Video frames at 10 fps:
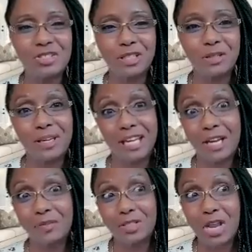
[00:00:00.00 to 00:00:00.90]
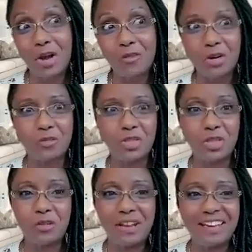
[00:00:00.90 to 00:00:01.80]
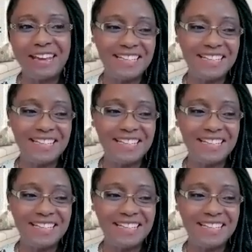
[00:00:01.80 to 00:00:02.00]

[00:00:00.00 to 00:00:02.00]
really being able to network with you and